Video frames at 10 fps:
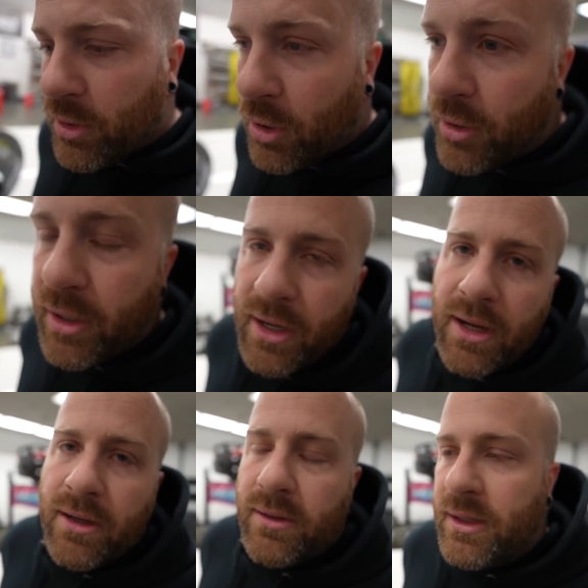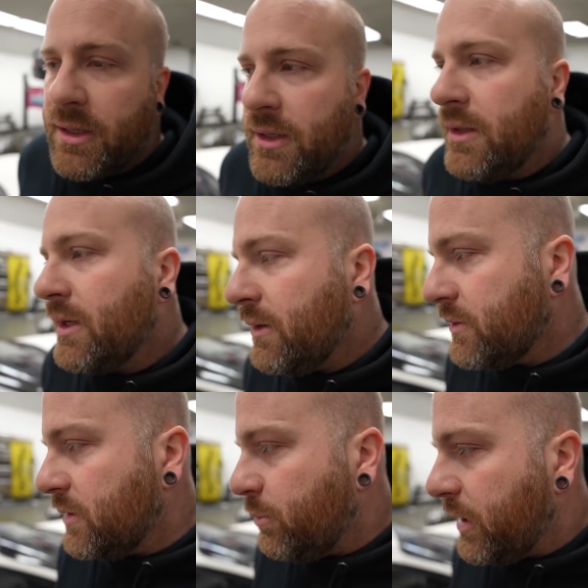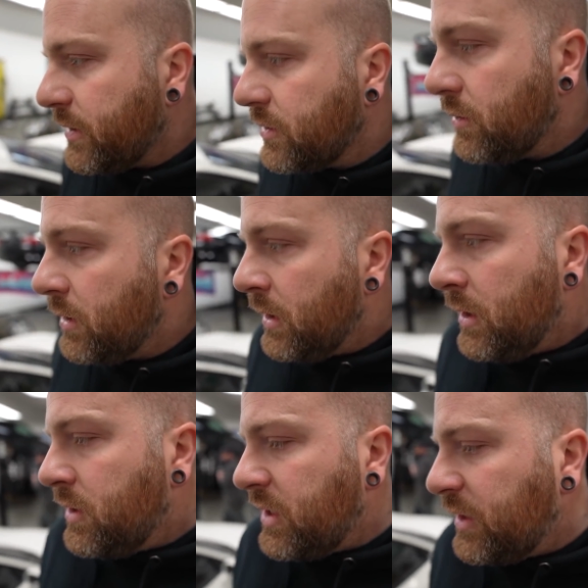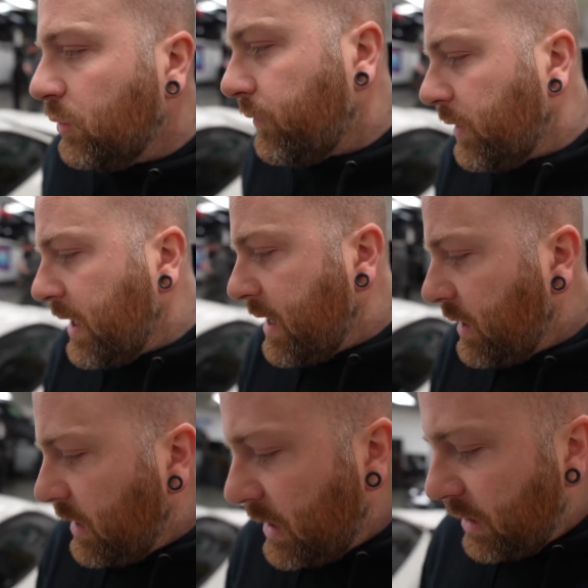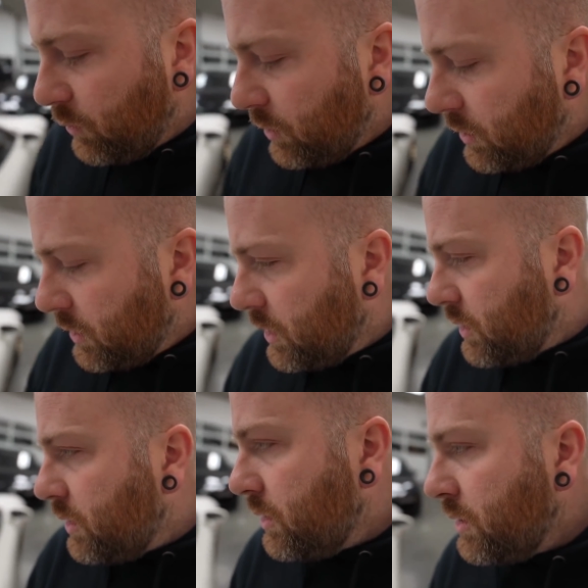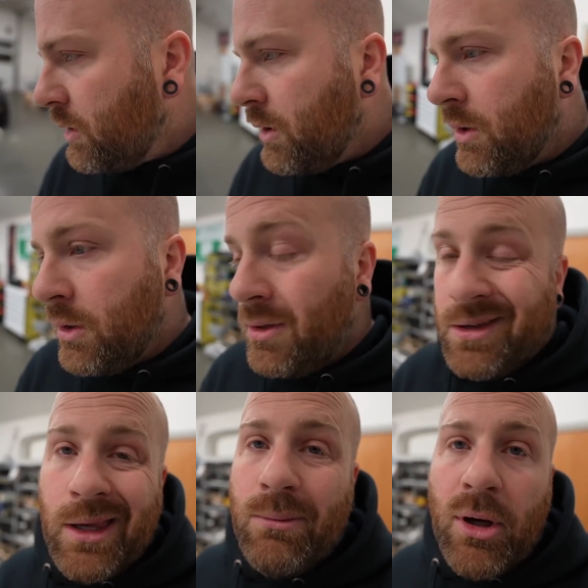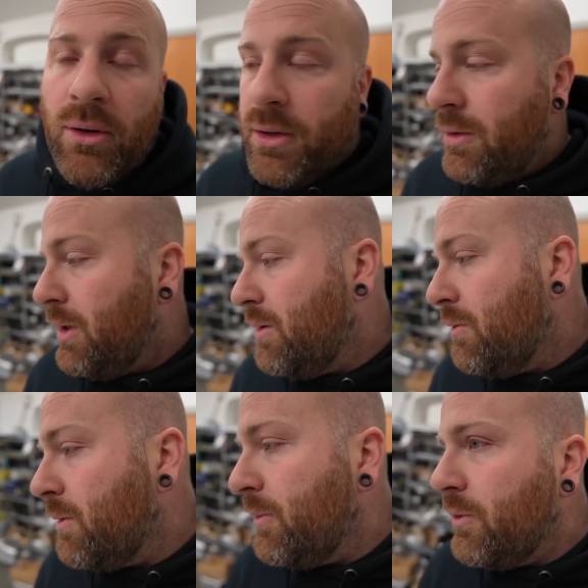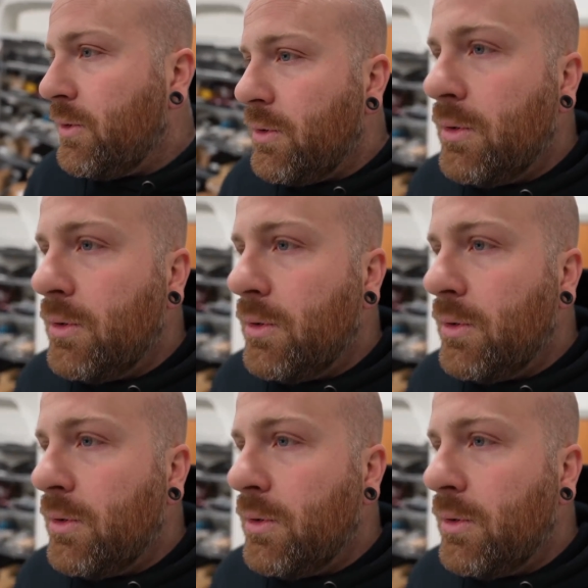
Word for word: car today that I didn't think I was gonna buy. So stay tuned for that, and I will keep going. I don't know what I'm doing.